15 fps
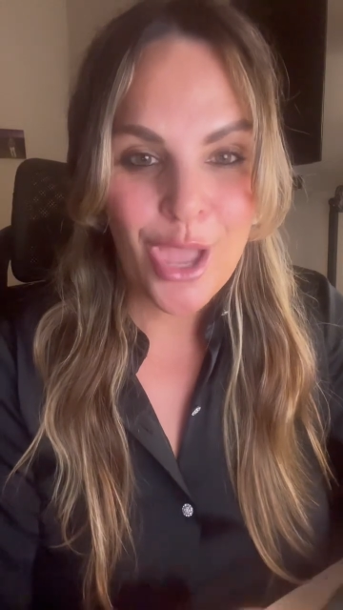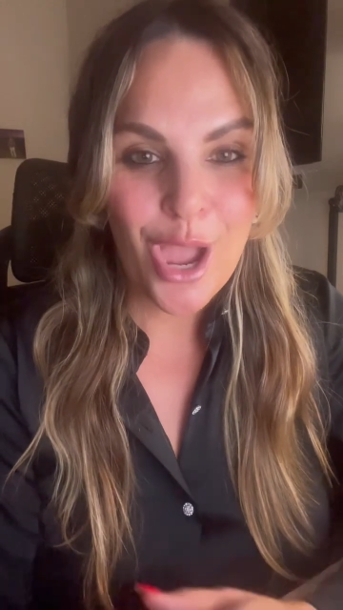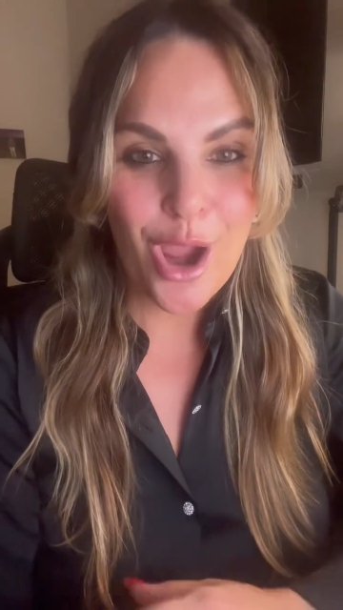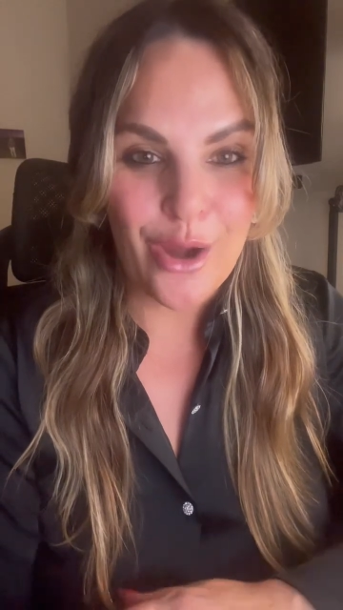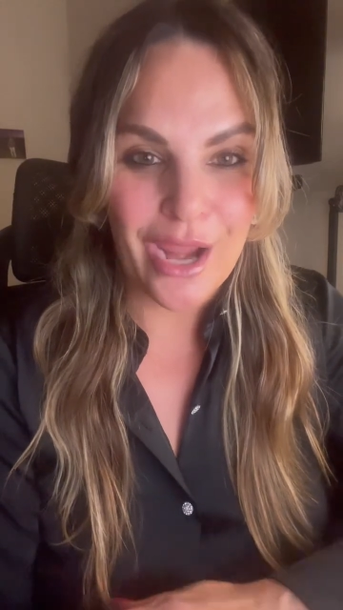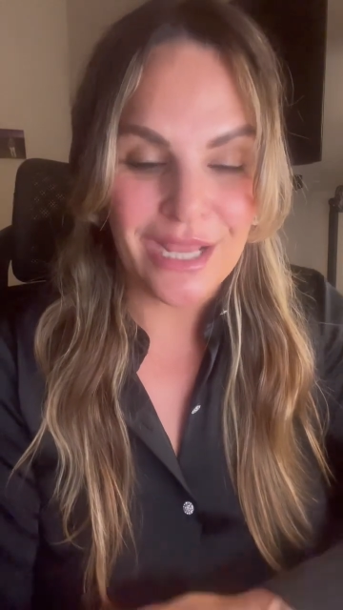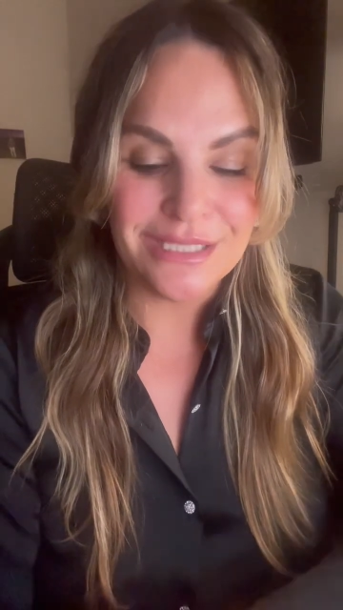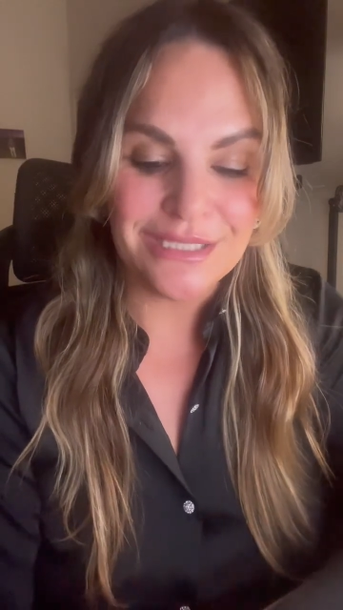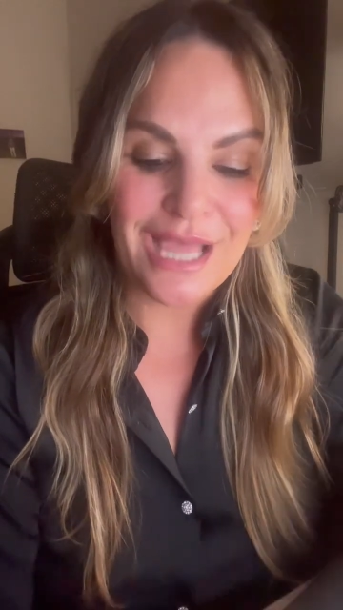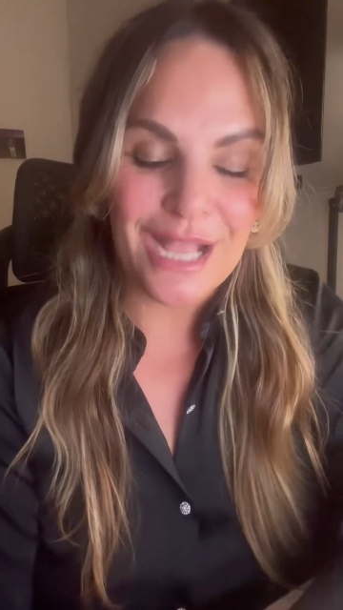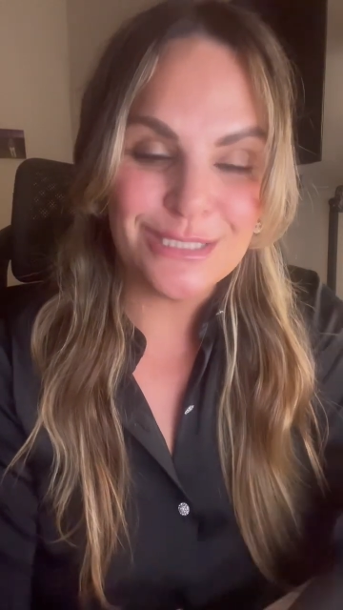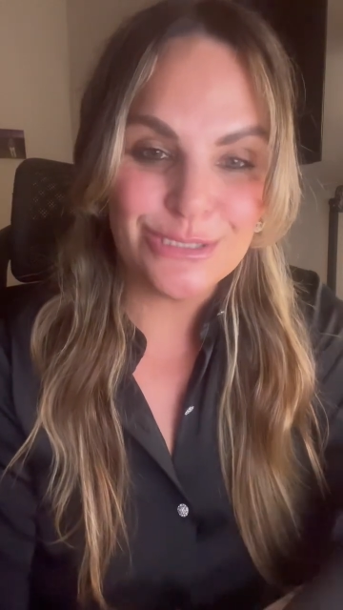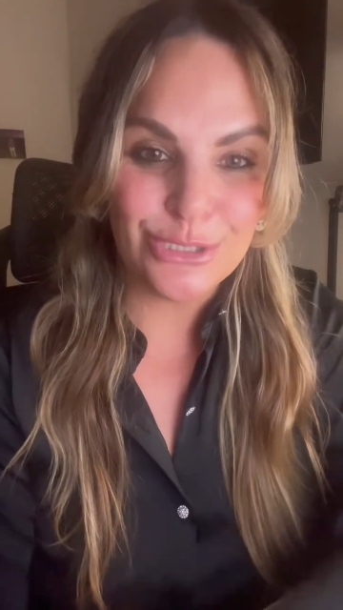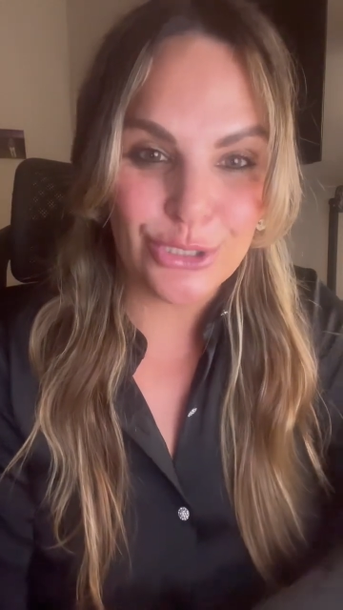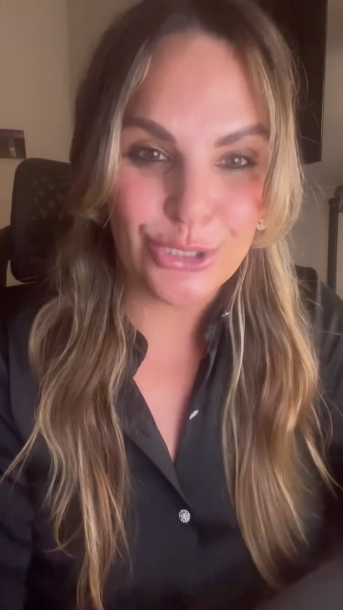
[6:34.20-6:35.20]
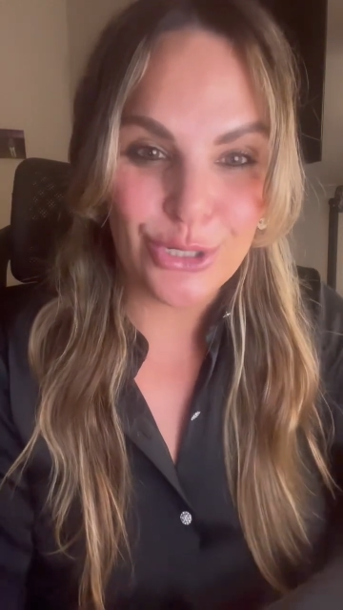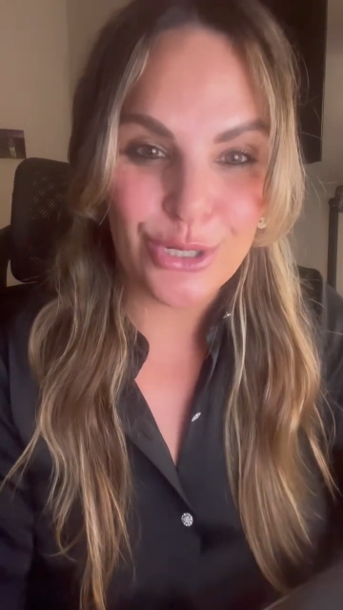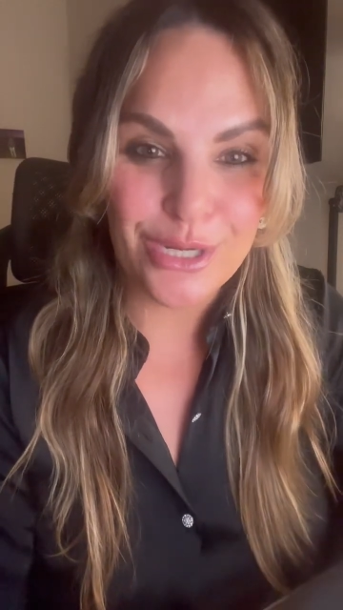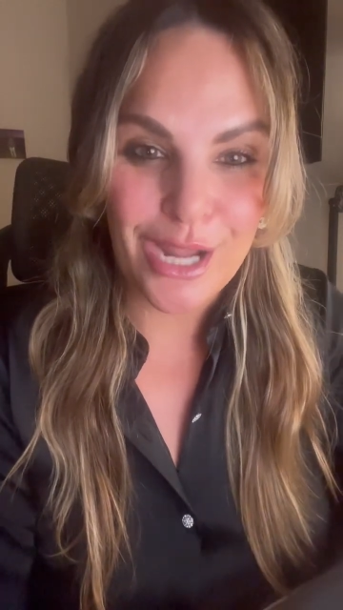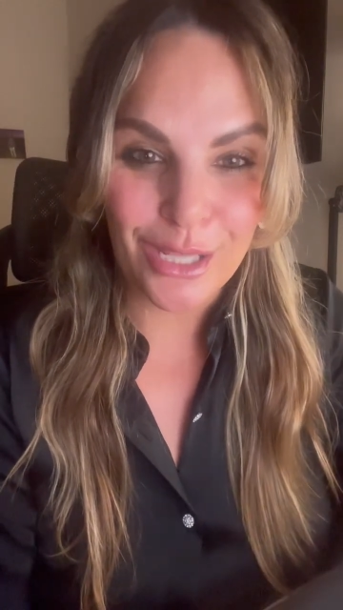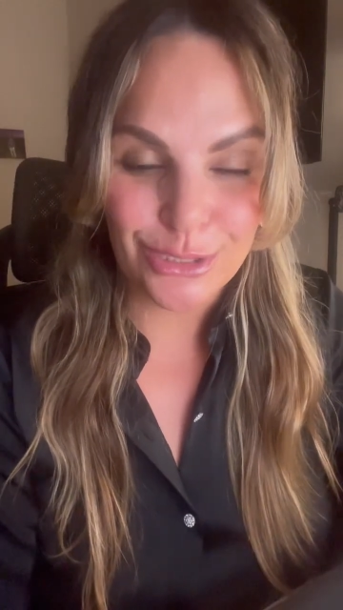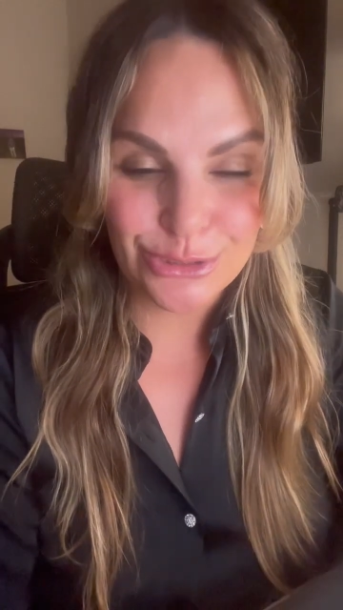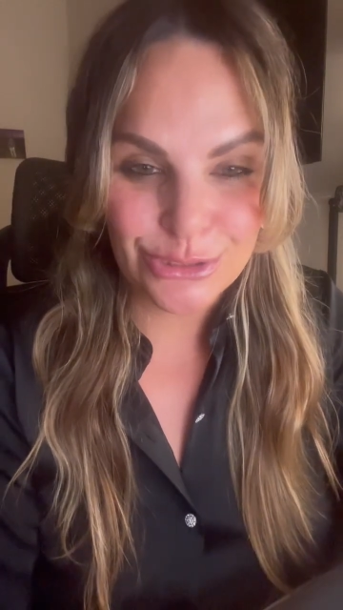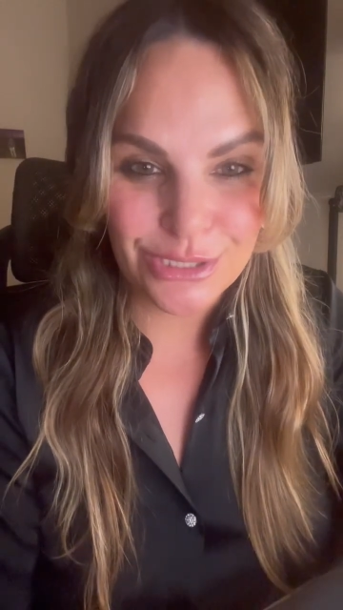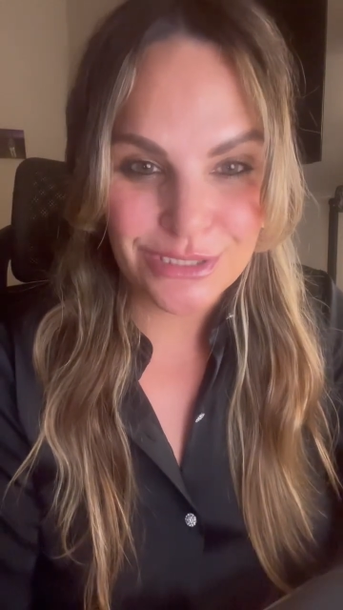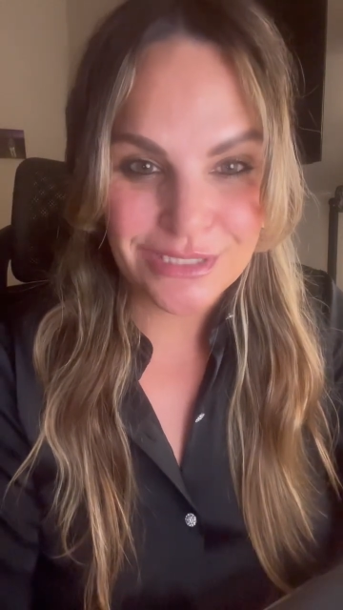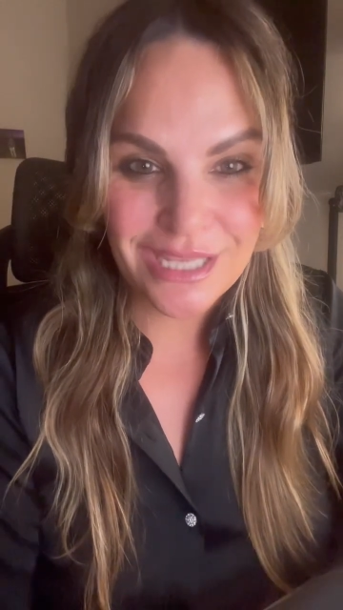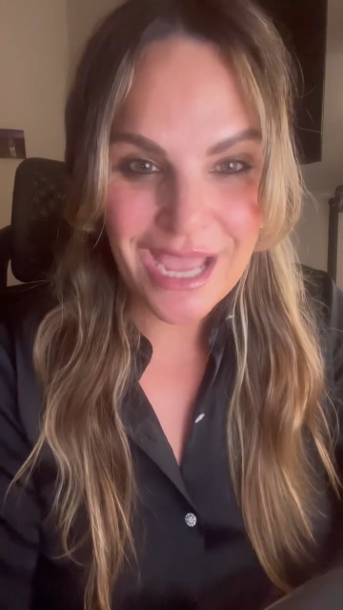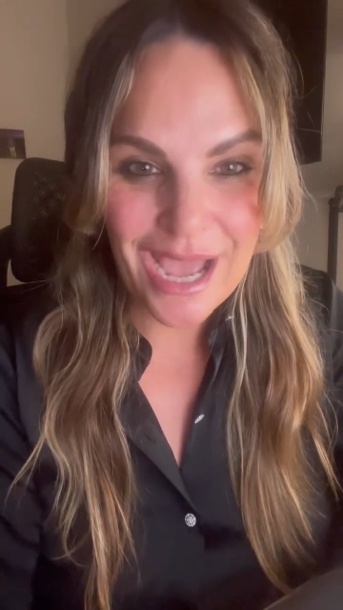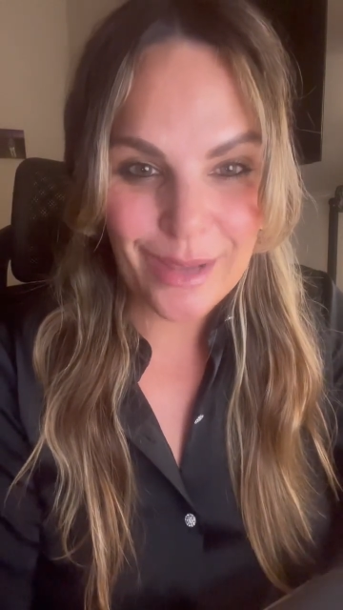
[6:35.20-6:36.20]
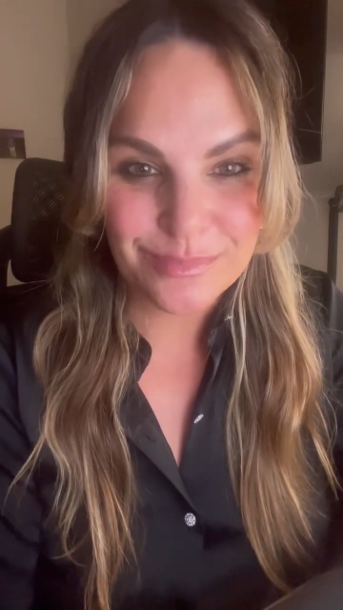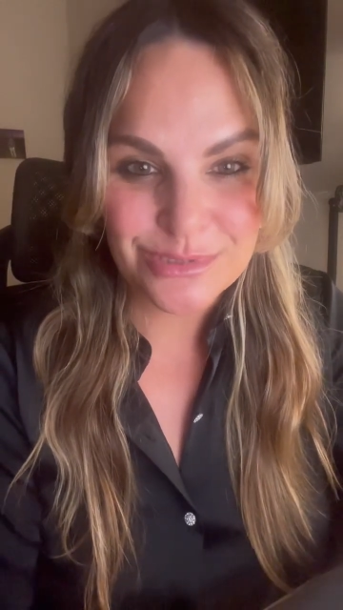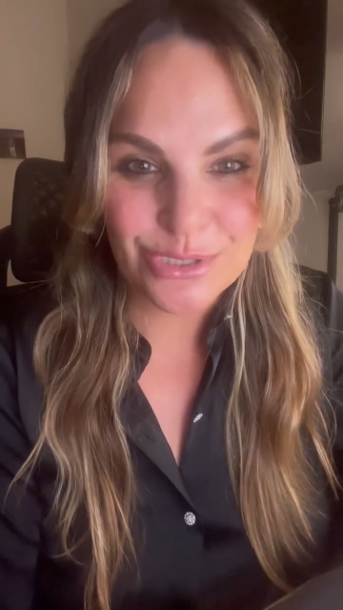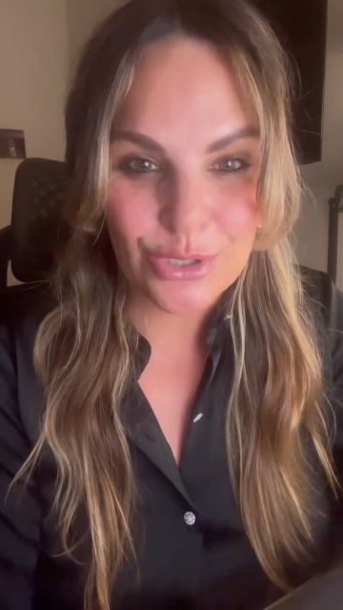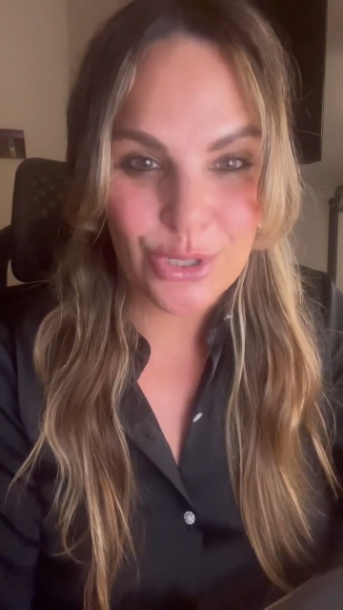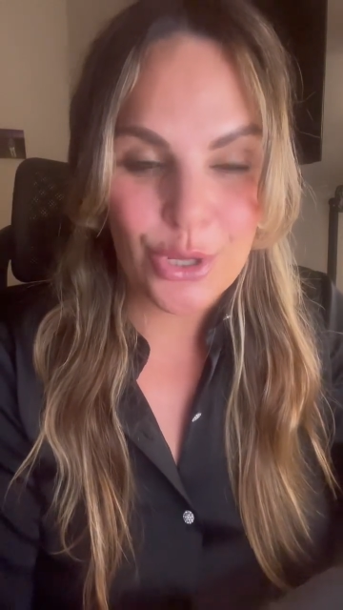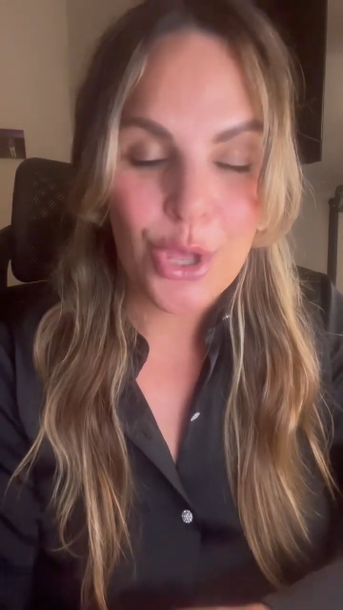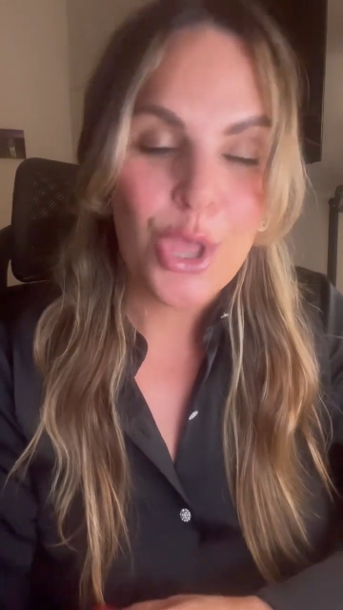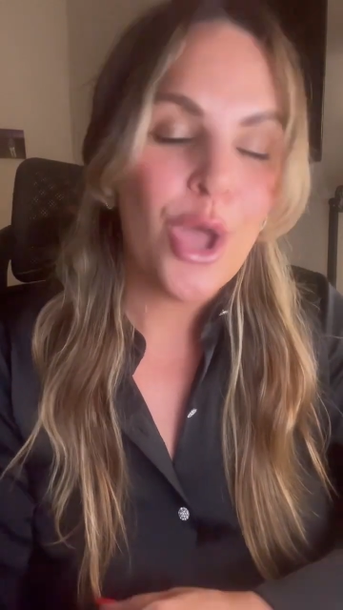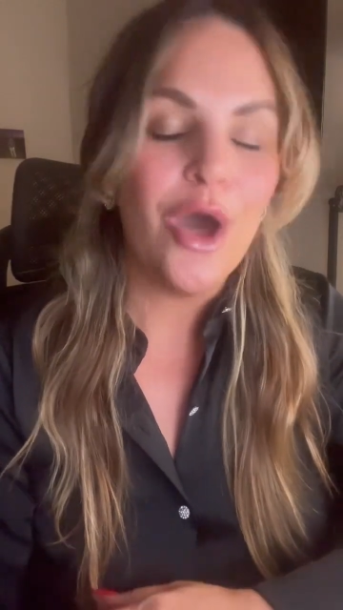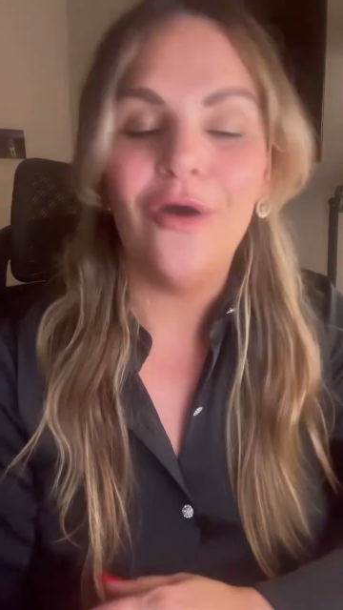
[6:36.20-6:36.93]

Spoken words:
All right, that's your negligence capsule.